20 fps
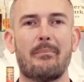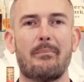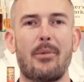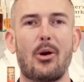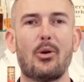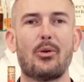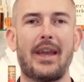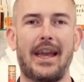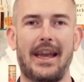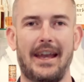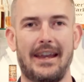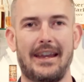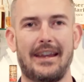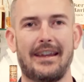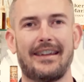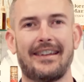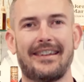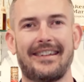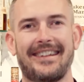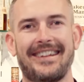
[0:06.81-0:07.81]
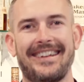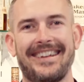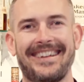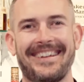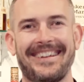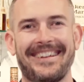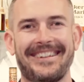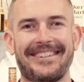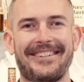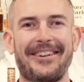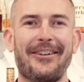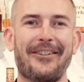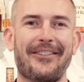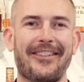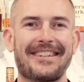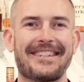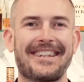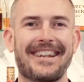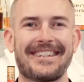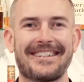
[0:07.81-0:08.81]
Bouquet. So
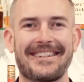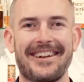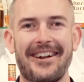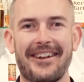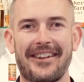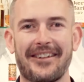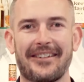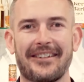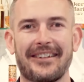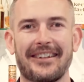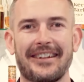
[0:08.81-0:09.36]
let's get started.